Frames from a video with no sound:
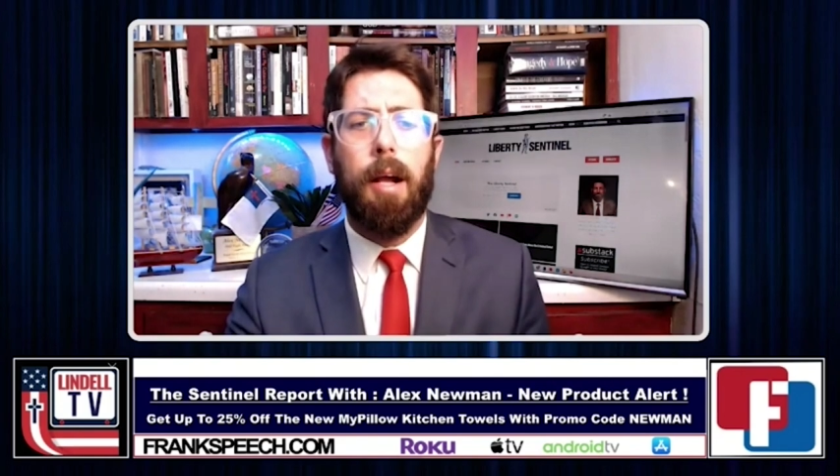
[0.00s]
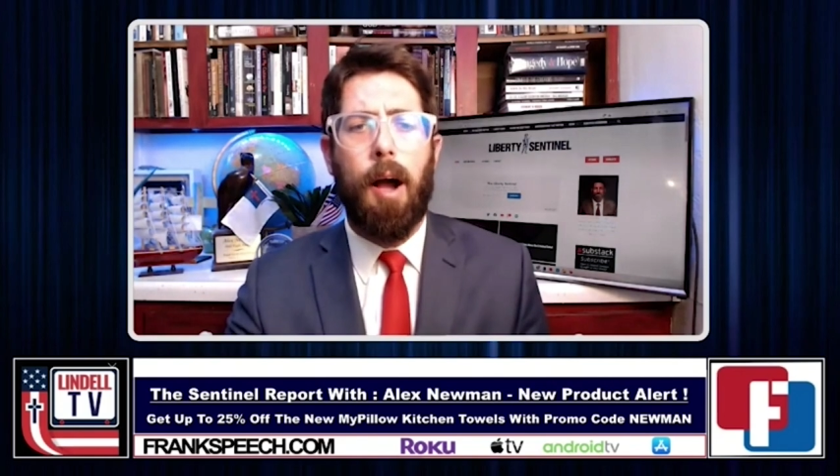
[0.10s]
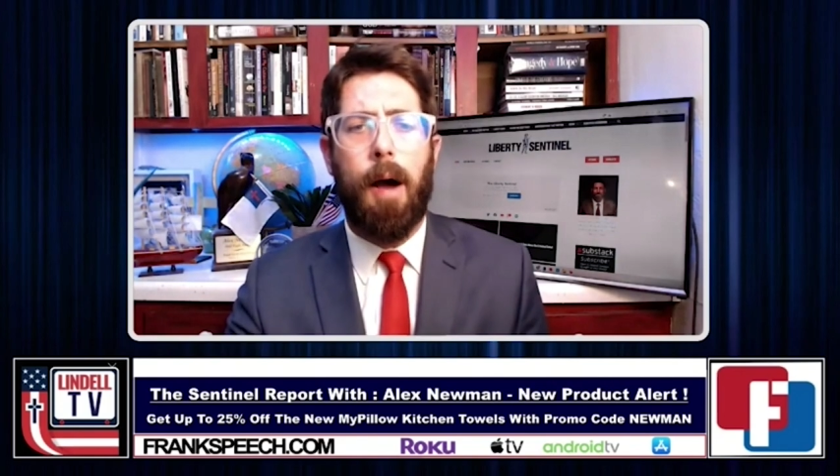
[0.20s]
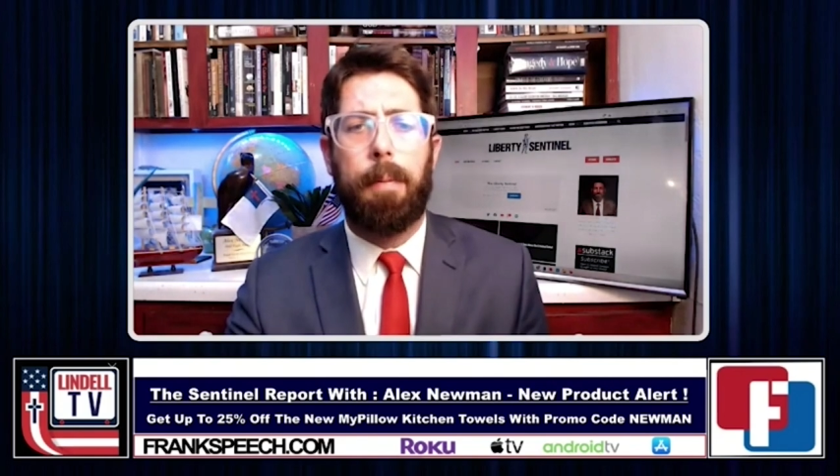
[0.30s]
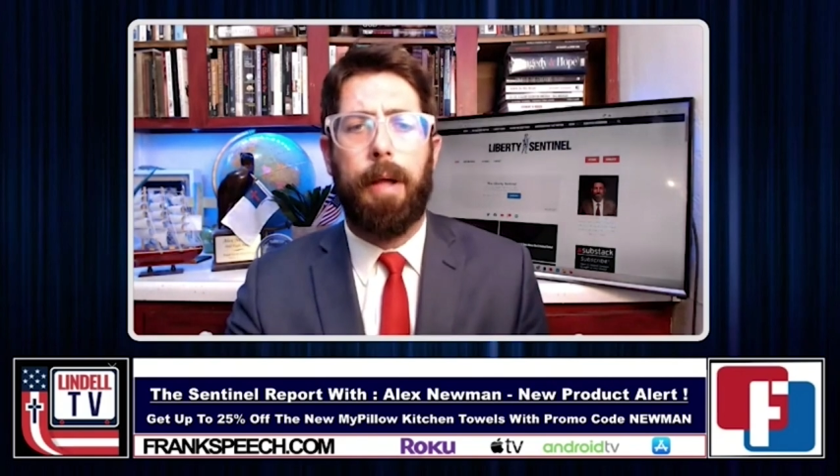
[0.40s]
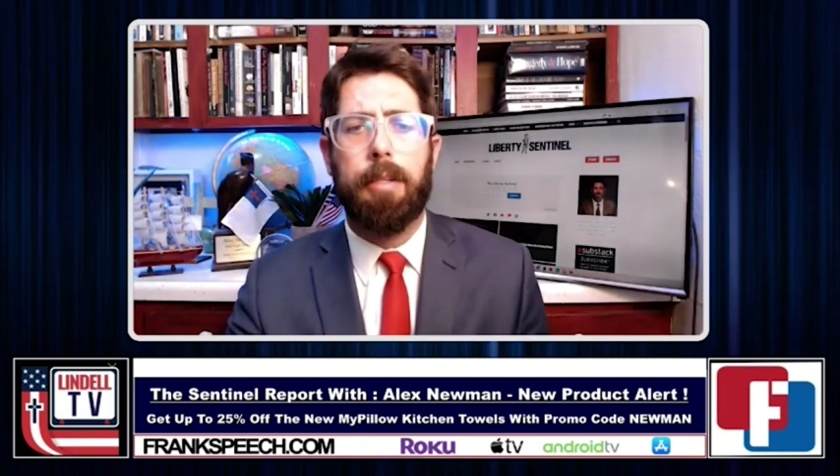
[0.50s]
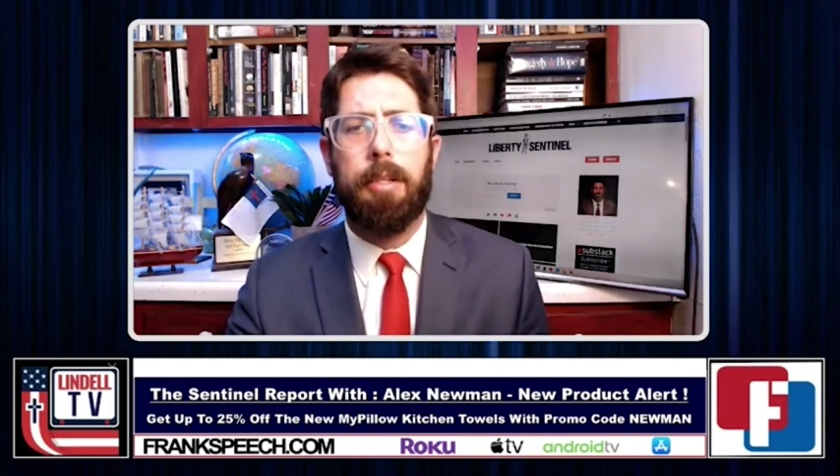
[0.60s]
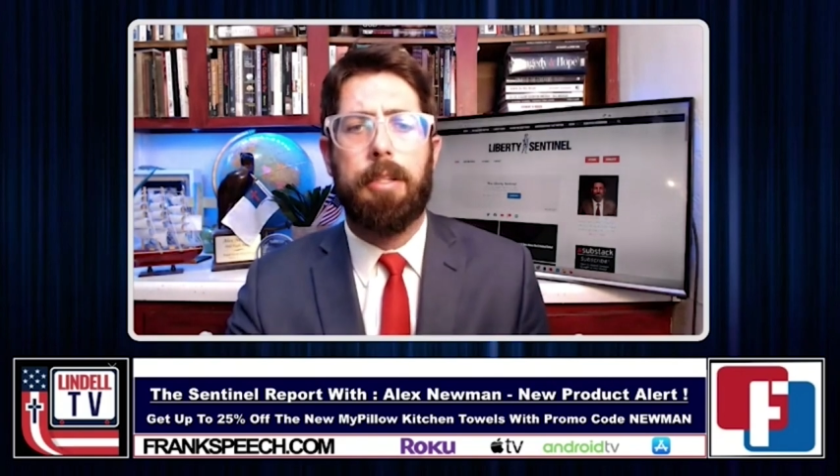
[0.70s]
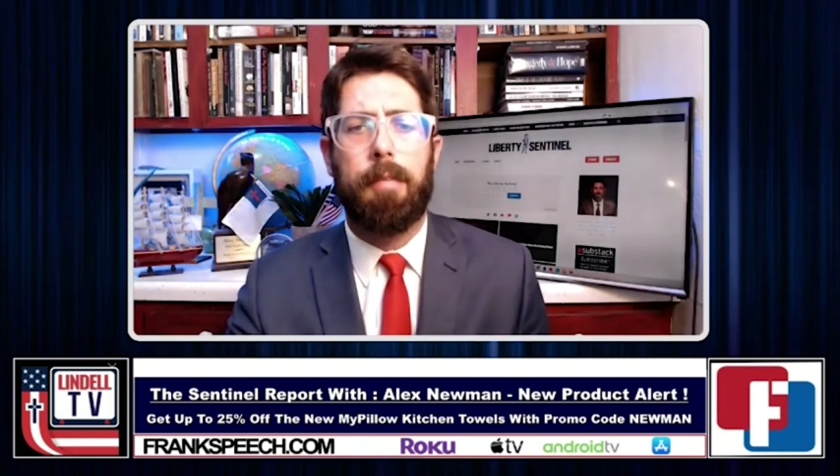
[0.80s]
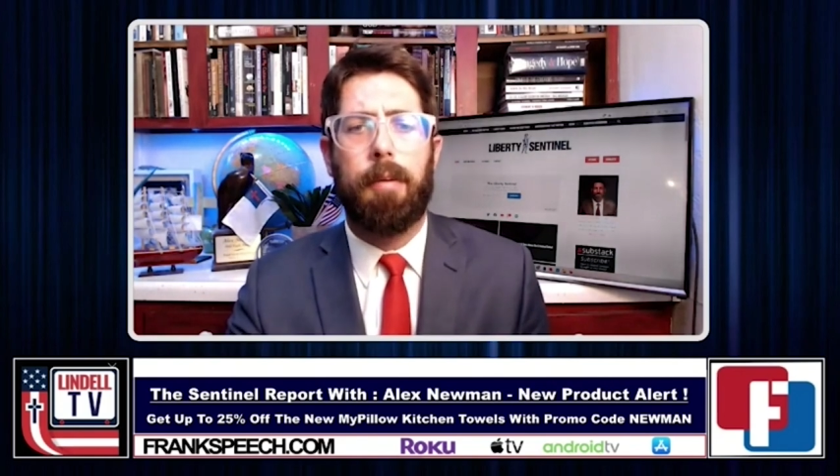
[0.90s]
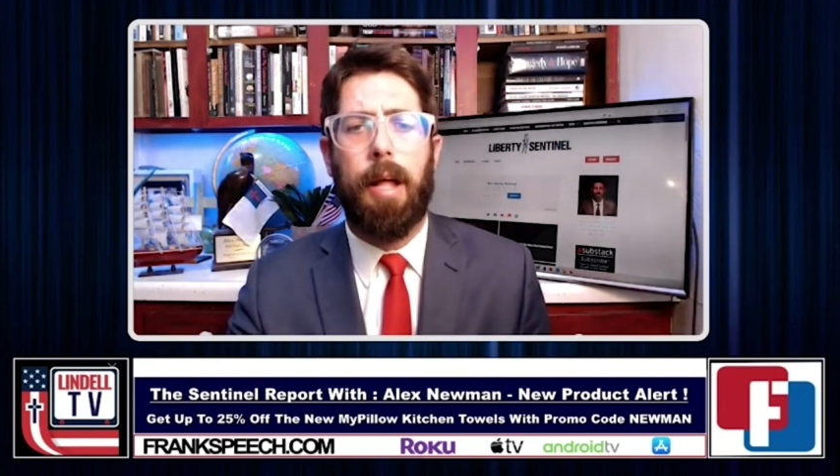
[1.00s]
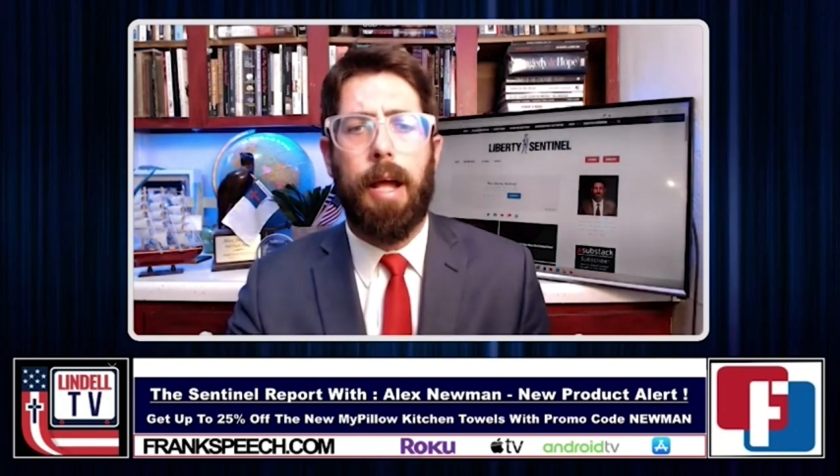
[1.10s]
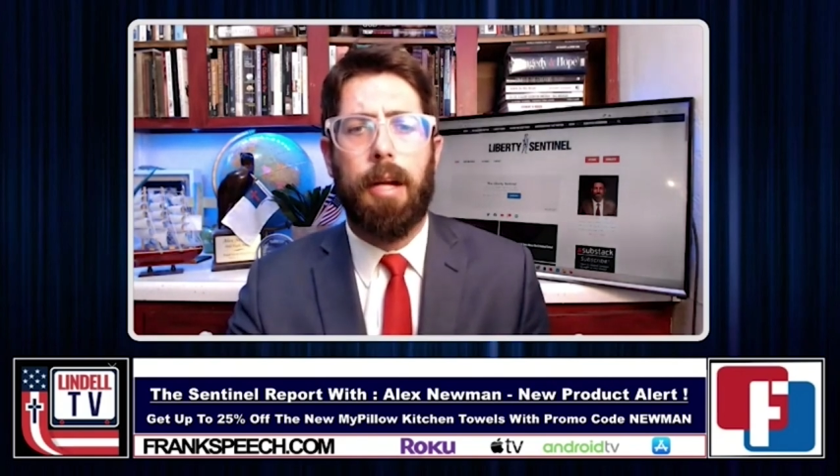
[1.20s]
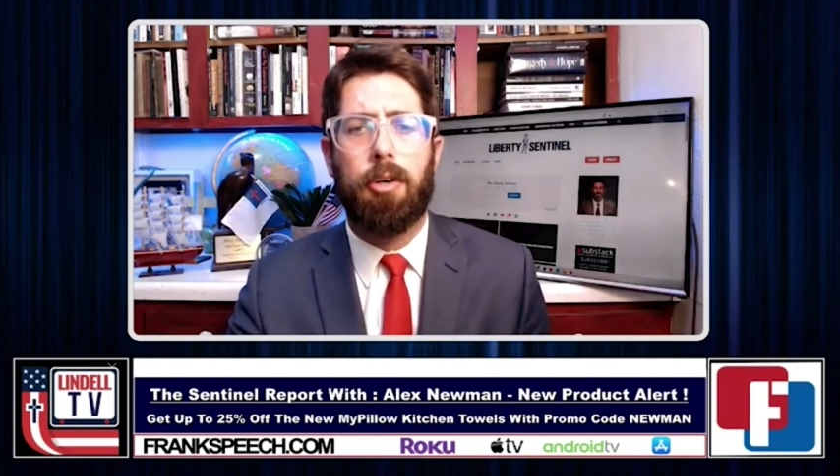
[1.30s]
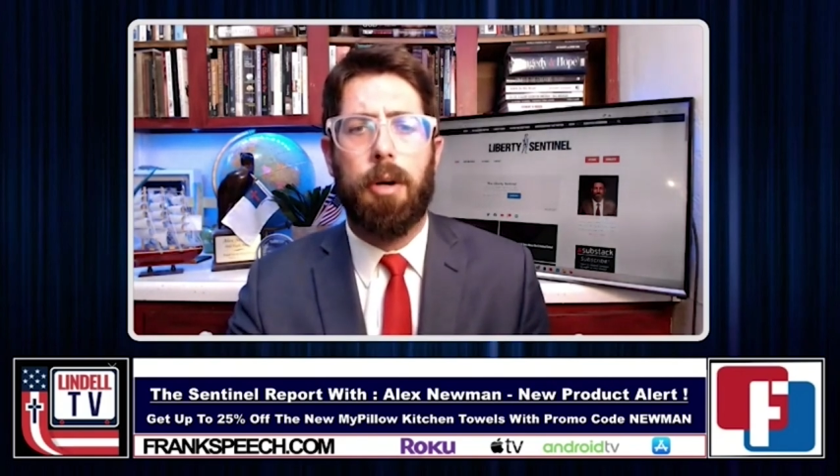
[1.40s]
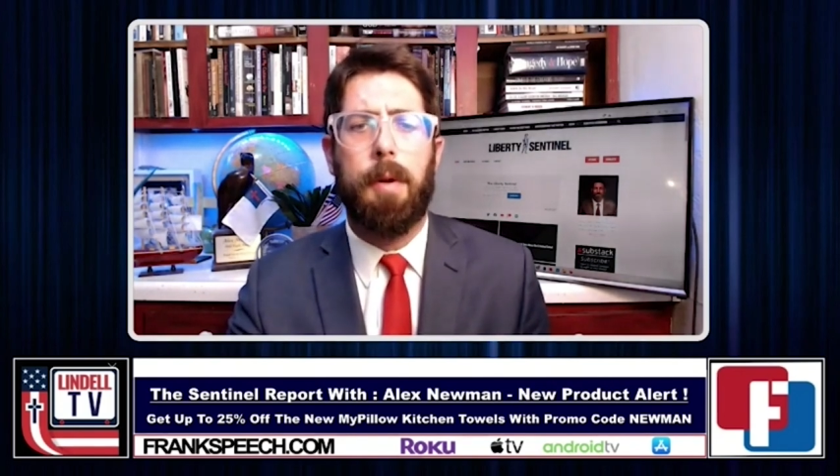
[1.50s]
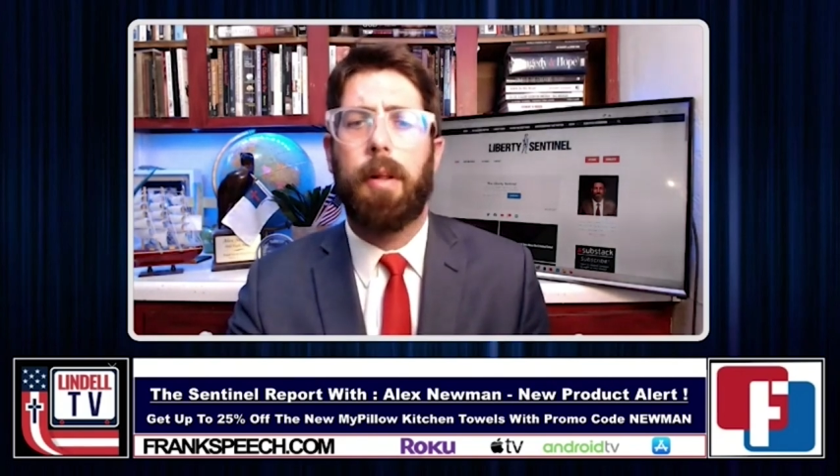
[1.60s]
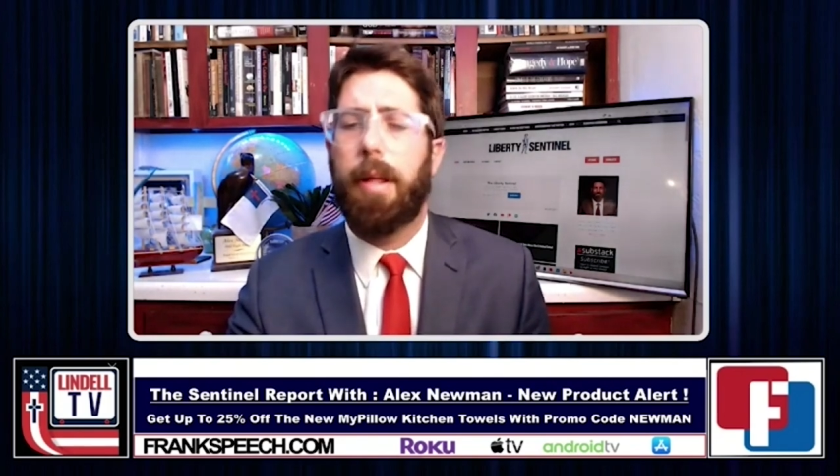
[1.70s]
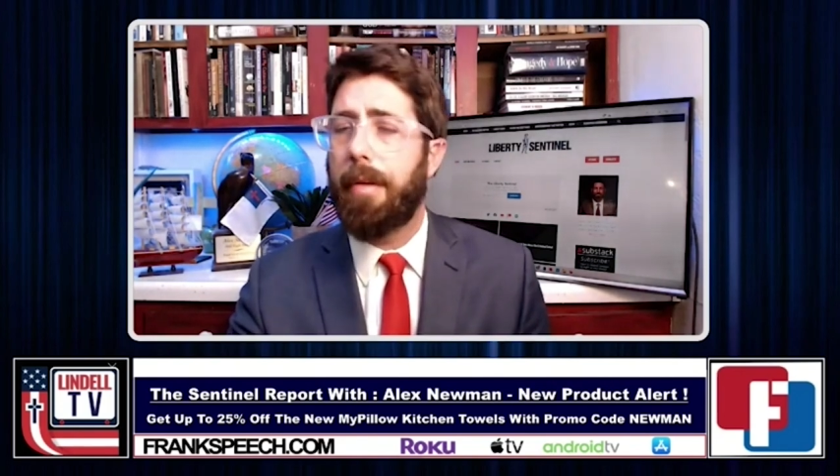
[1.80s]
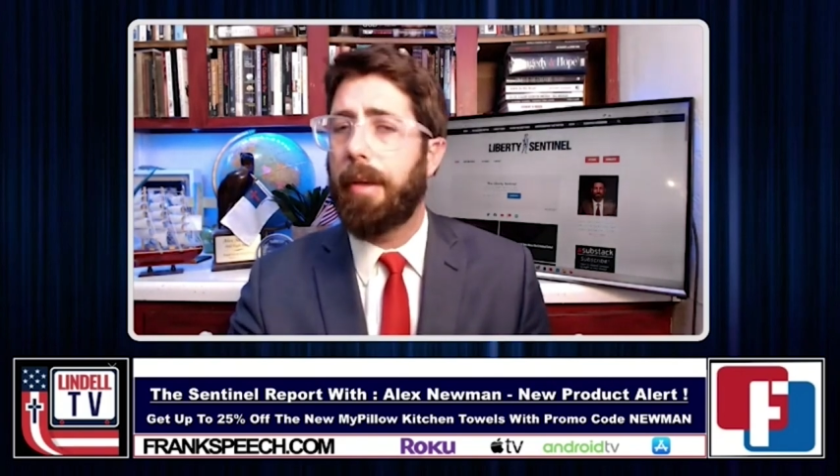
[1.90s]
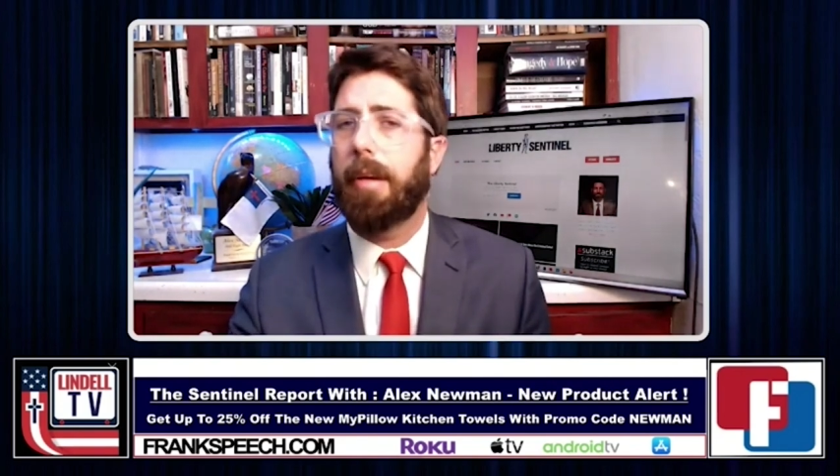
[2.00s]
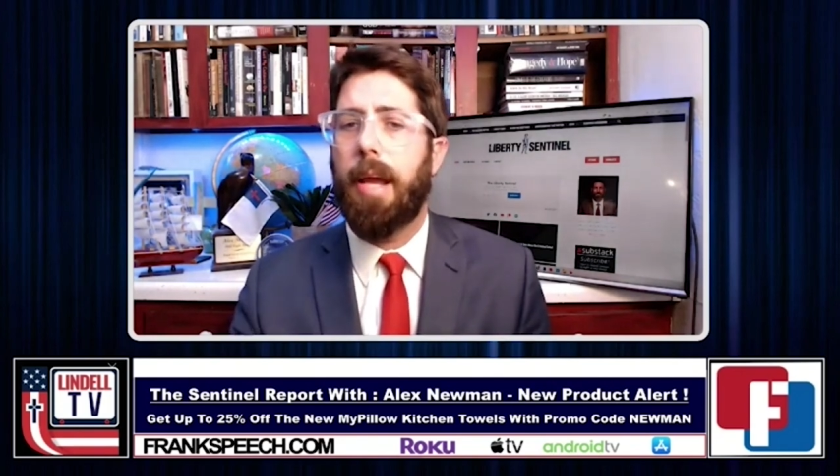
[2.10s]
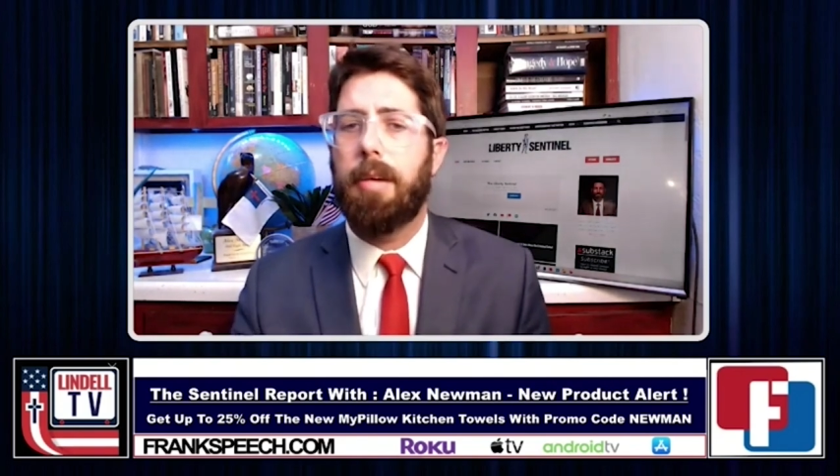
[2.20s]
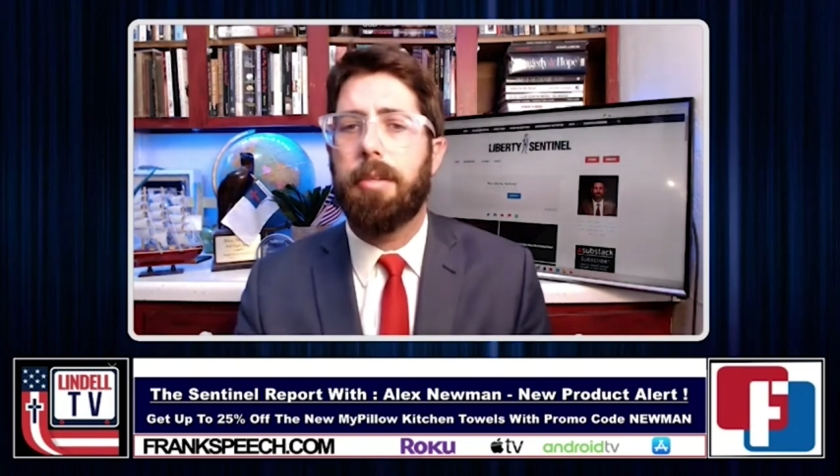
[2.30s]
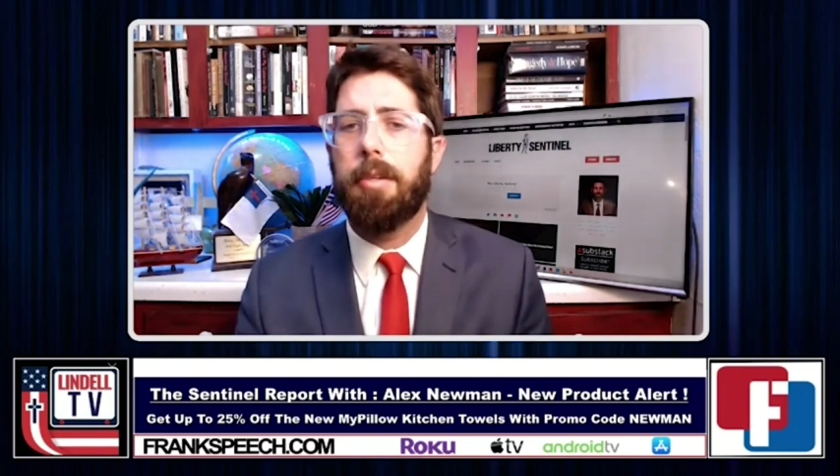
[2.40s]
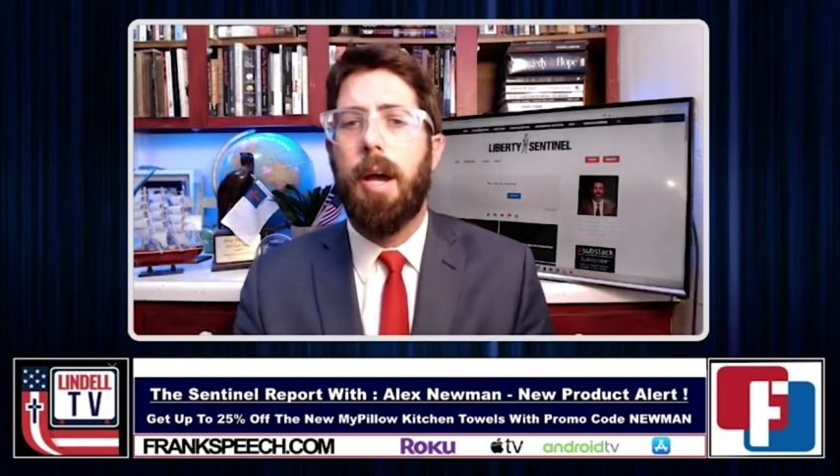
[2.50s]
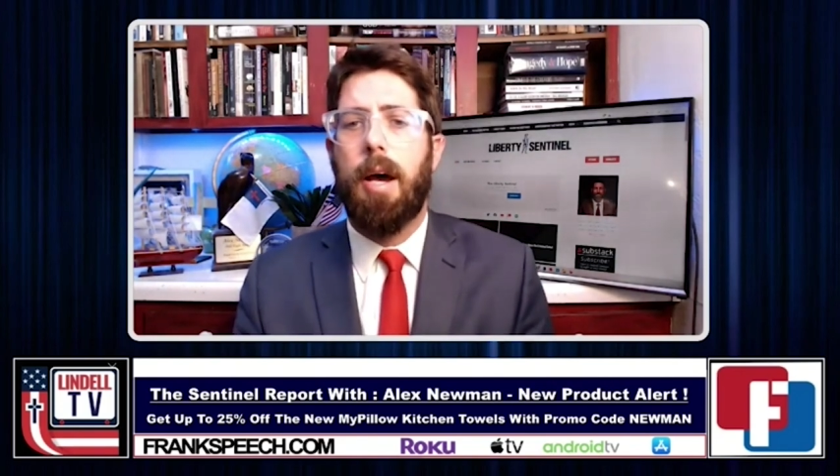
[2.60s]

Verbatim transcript: complex civil and criminal investigations.